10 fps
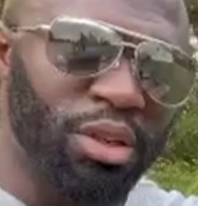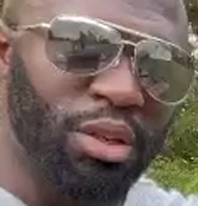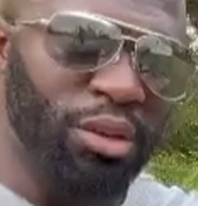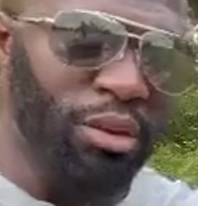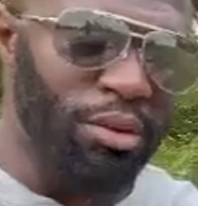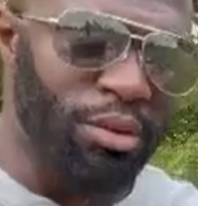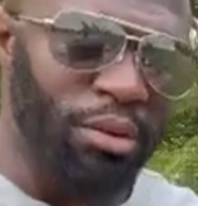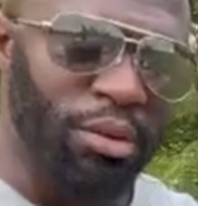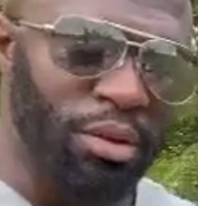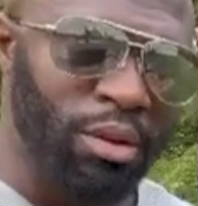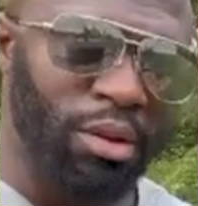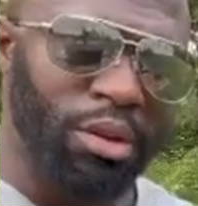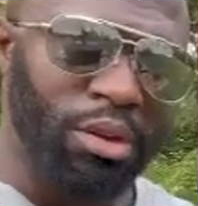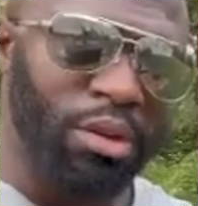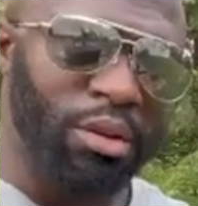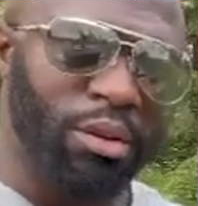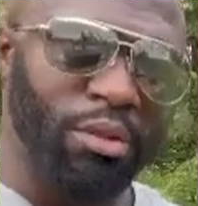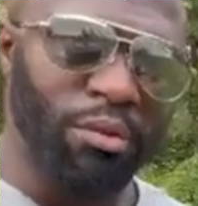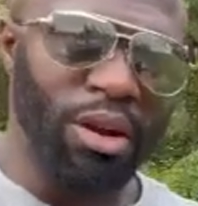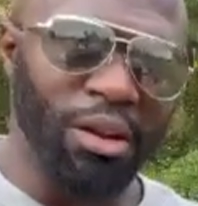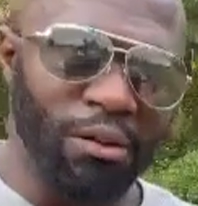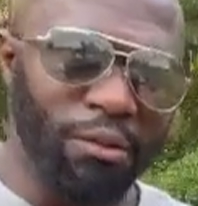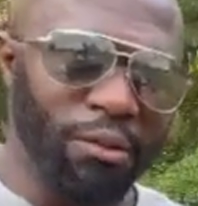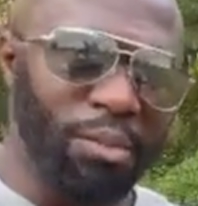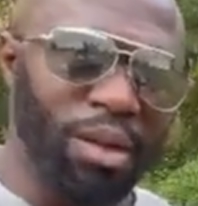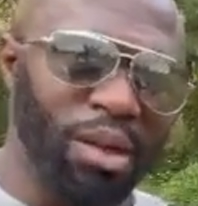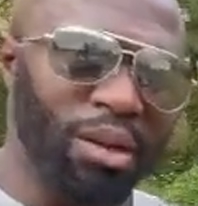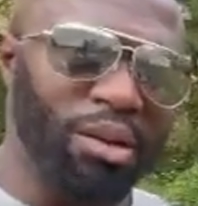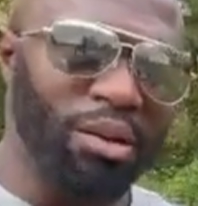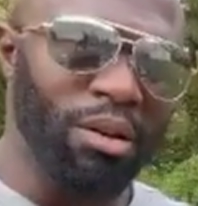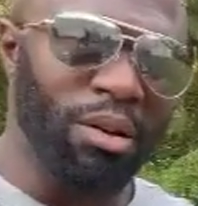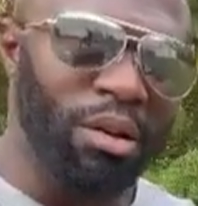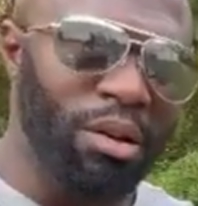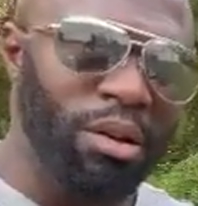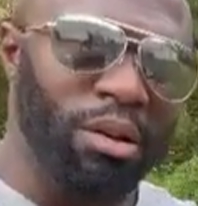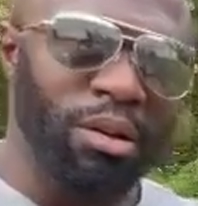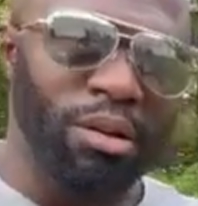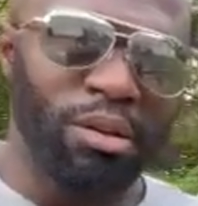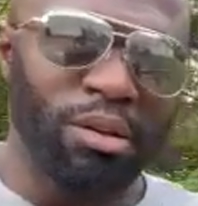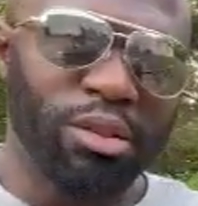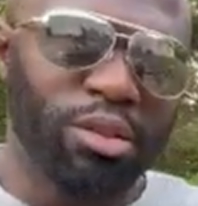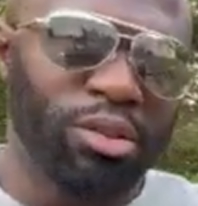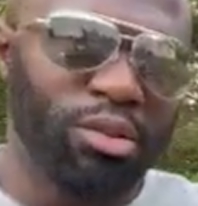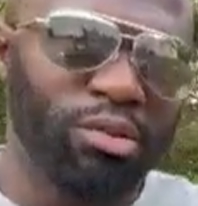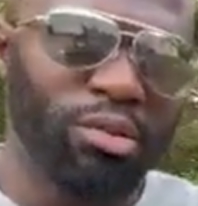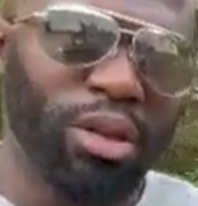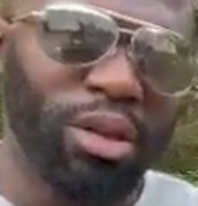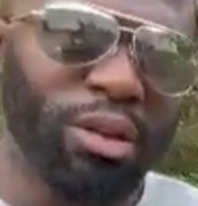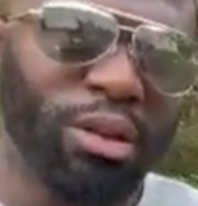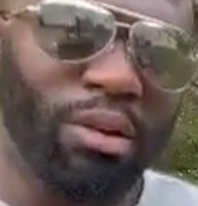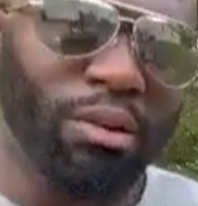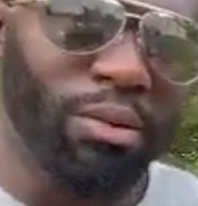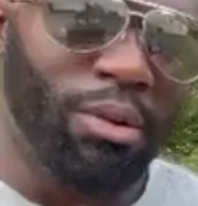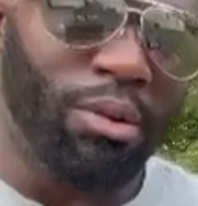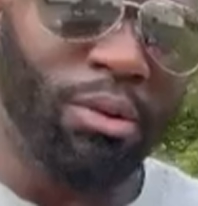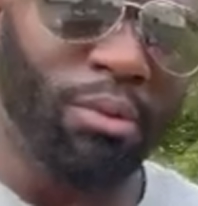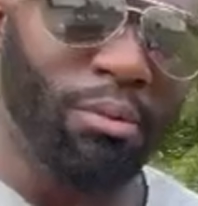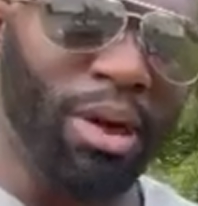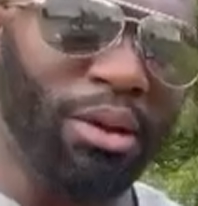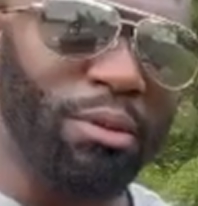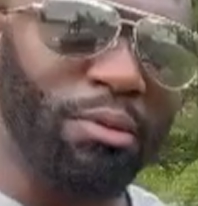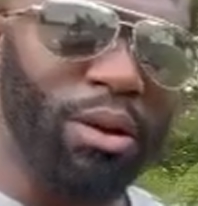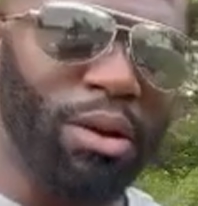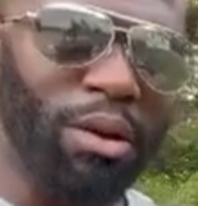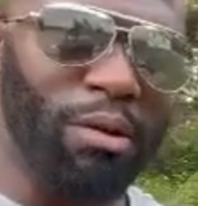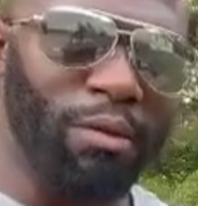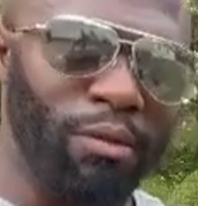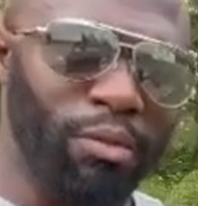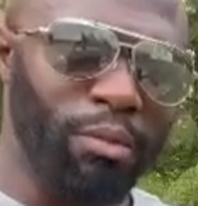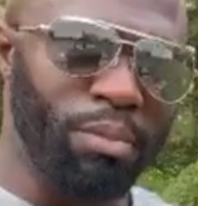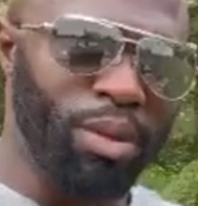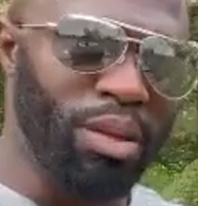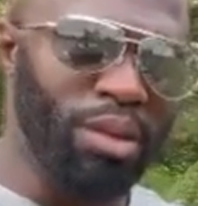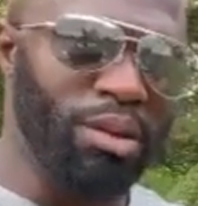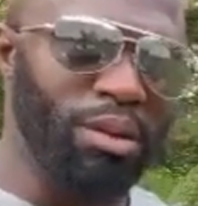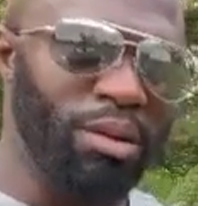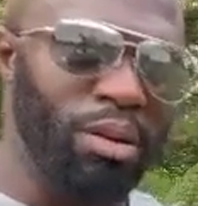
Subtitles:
here, right? From here to here, back around, from here